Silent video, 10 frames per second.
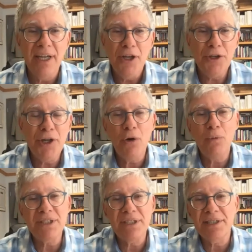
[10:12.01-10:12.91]

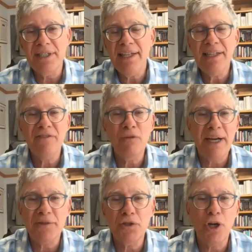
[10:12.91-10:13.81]
what's distinctive
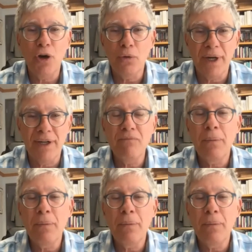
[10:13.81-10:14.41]
about Torah